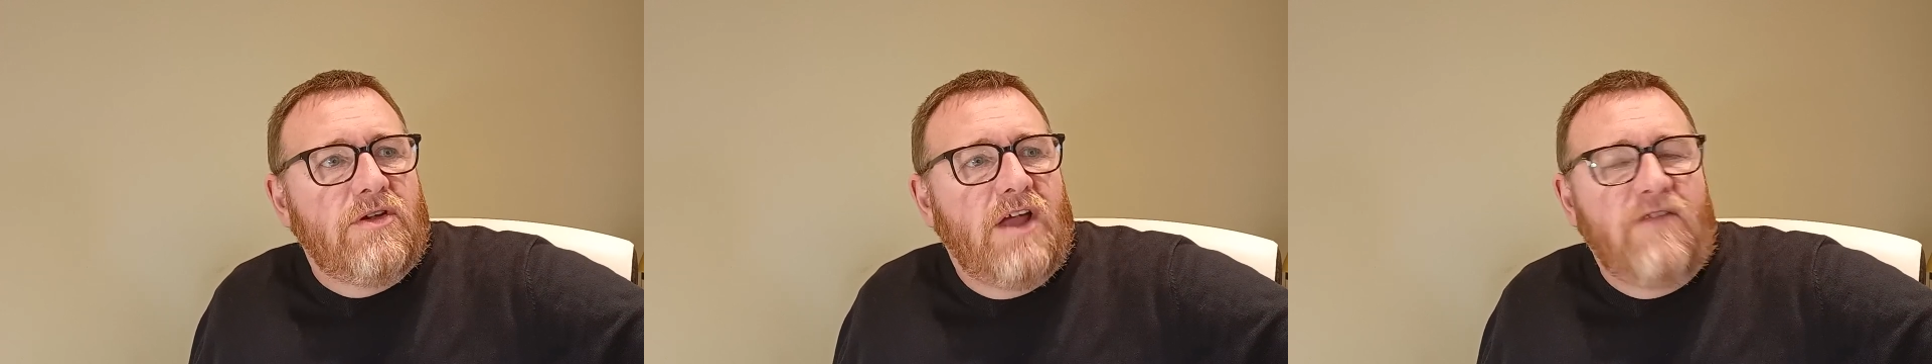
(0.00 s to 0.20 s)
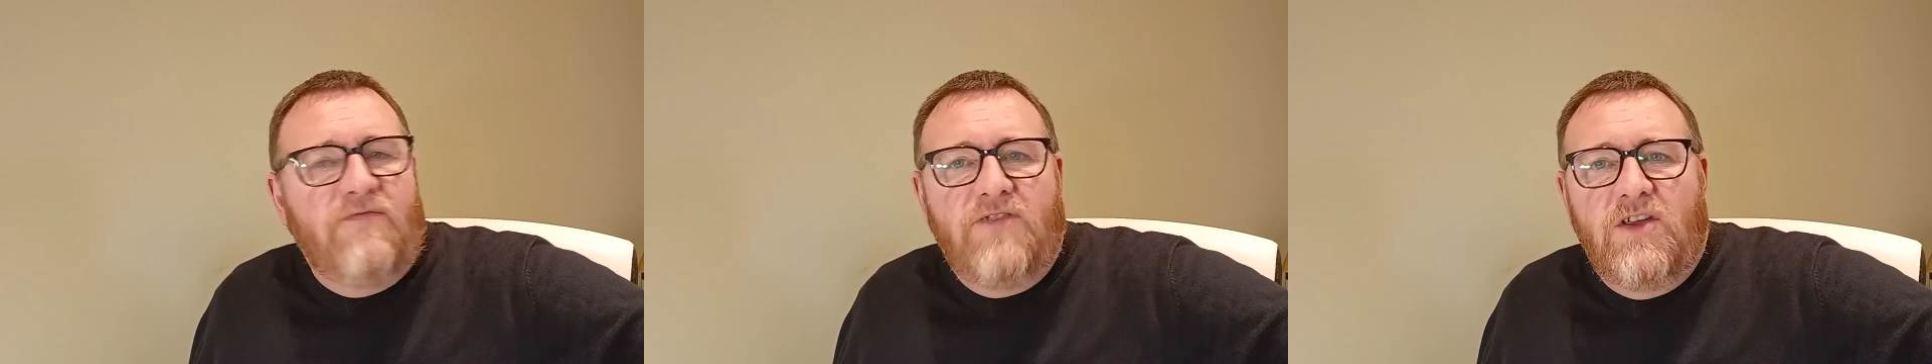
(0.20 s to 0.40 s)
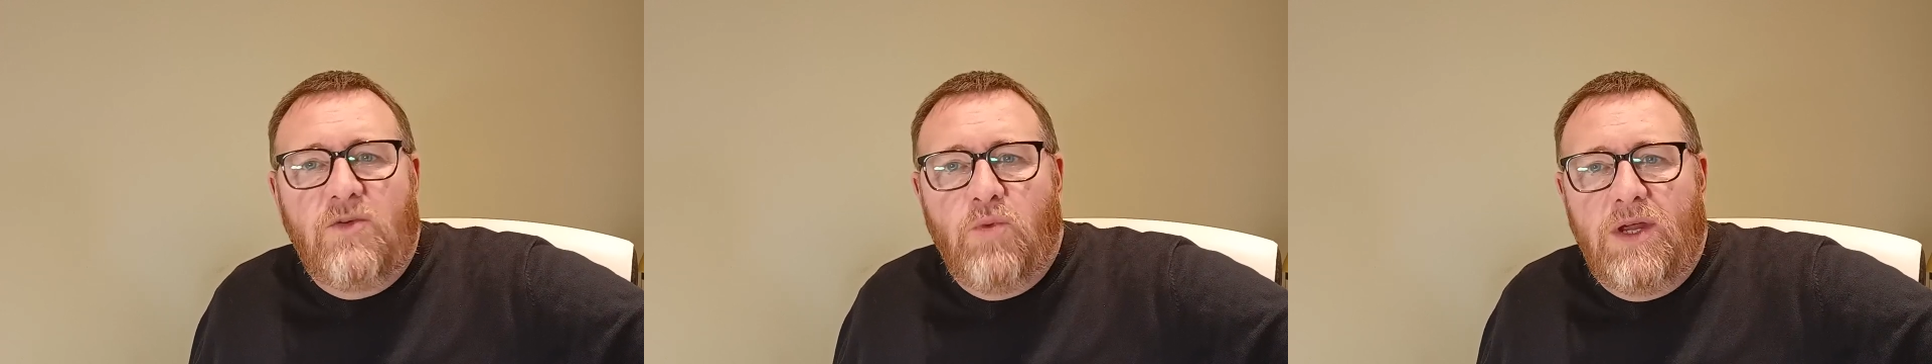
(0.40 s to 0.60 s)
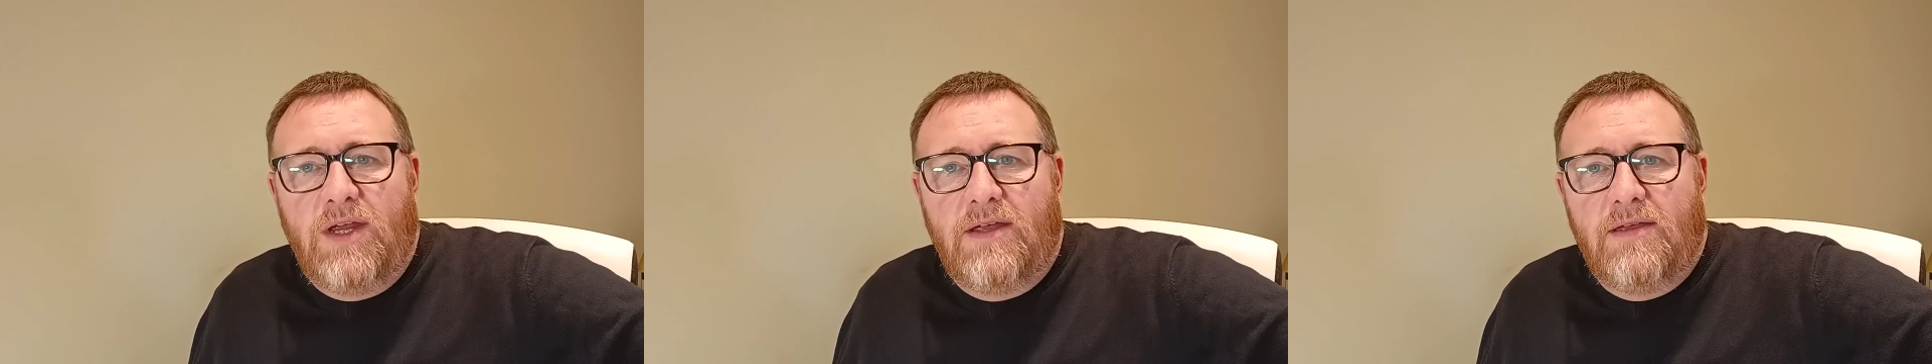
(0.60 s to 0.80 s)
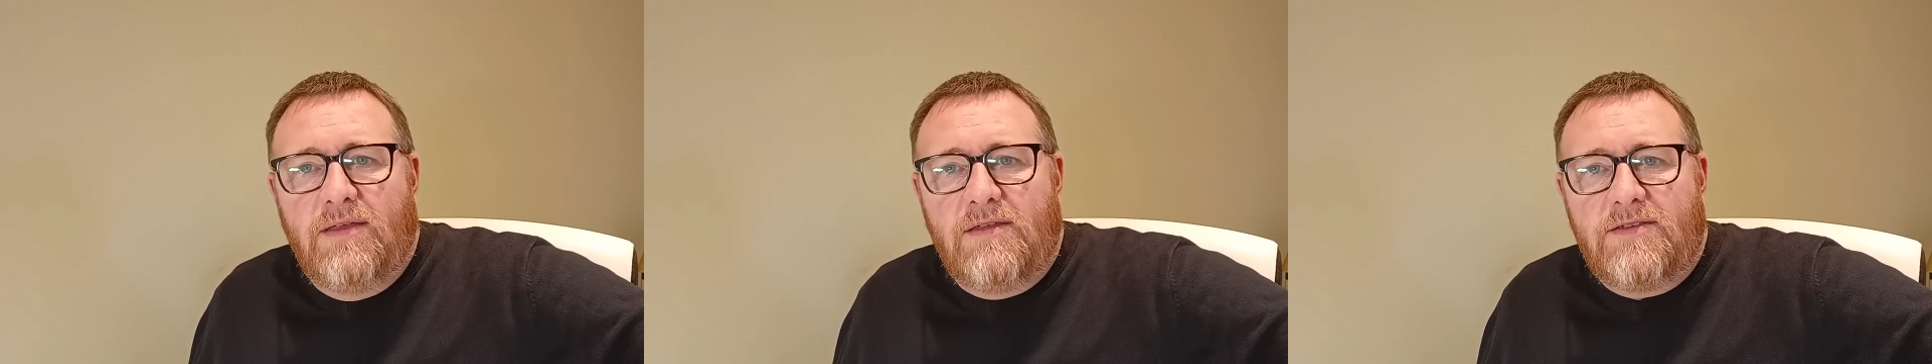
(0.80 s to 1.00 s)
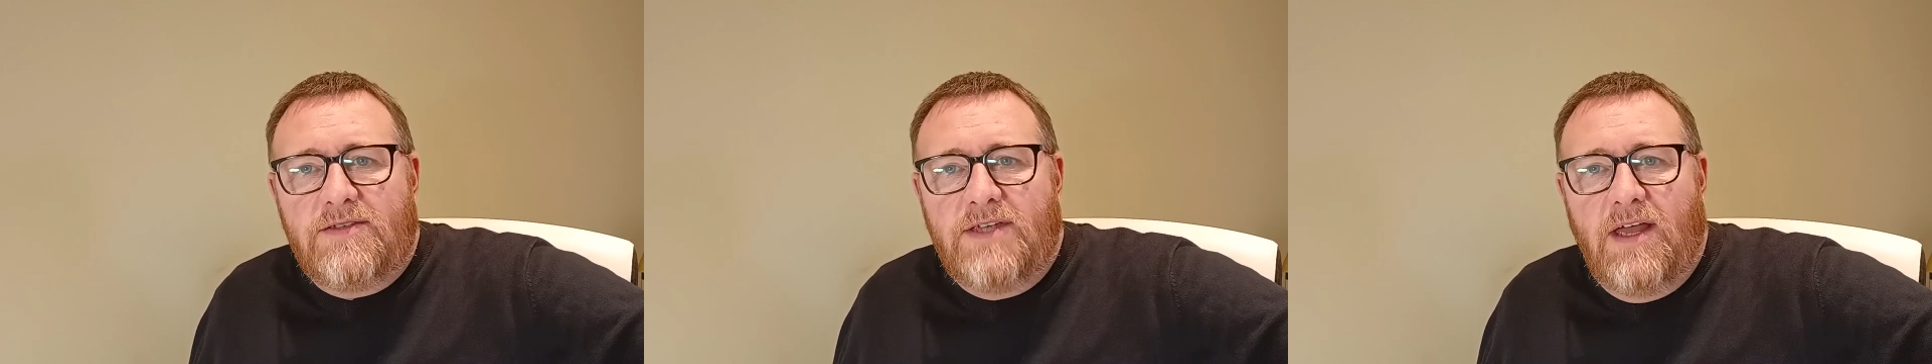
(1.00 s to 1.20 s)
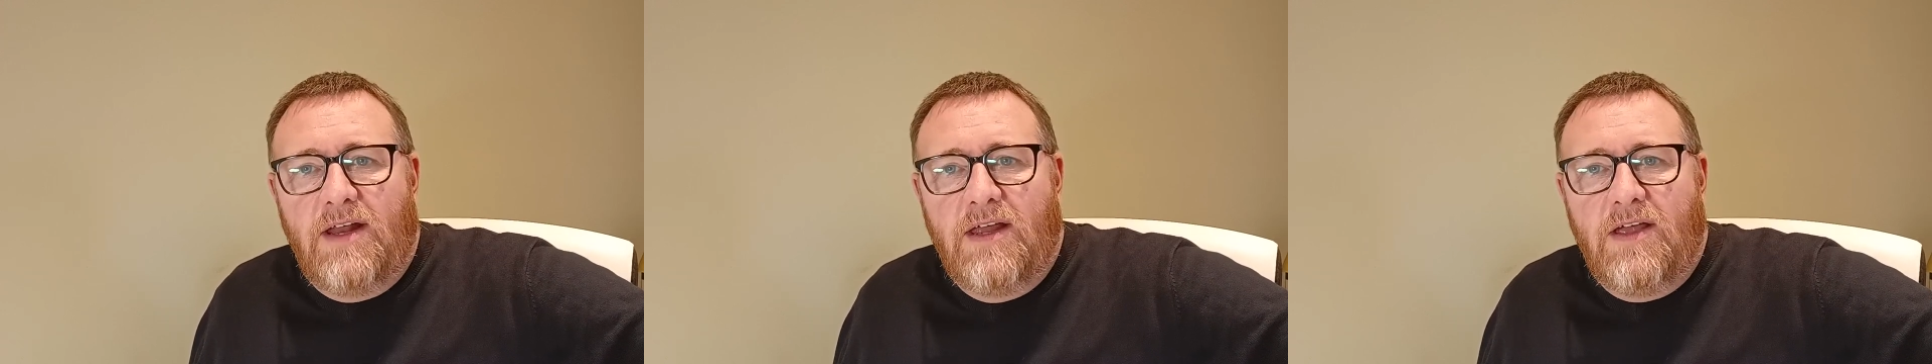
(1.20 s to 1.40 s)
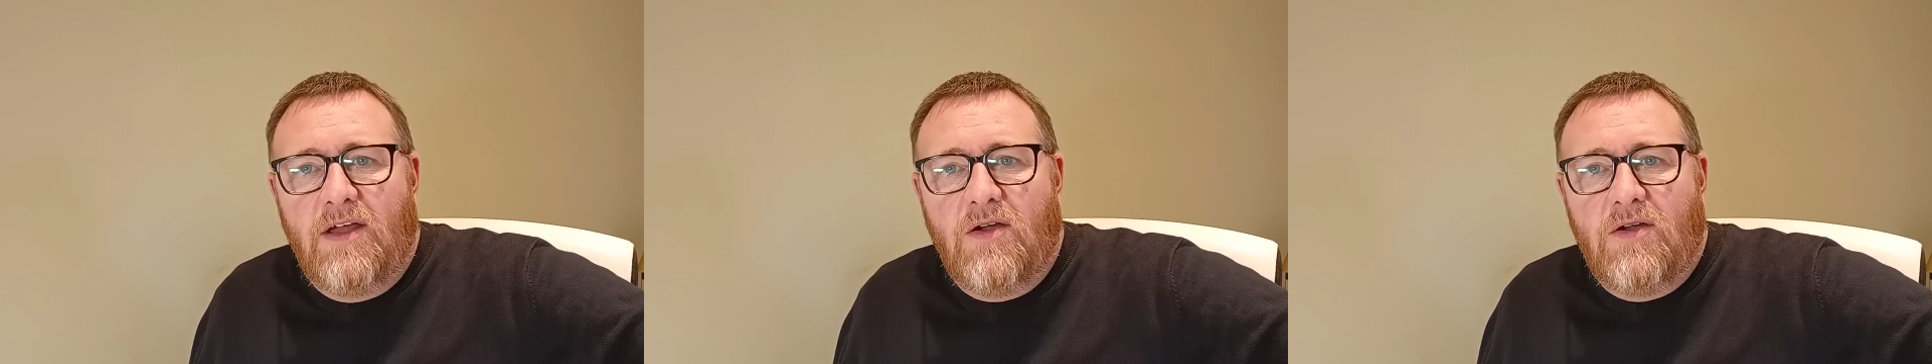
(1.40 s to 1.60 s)
every week they're
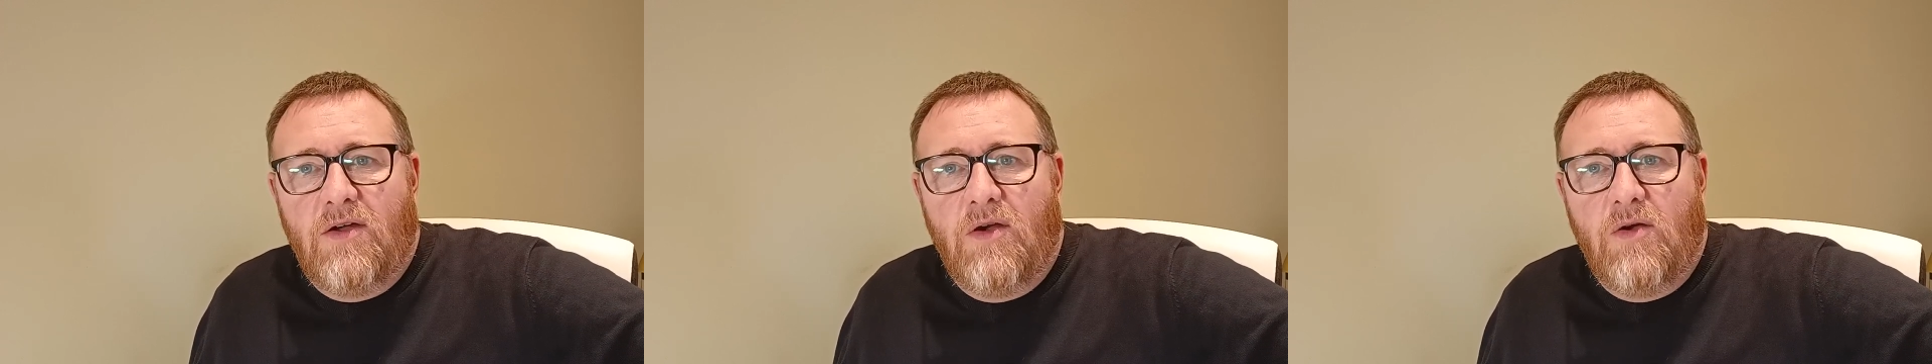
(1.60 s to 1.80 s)
selling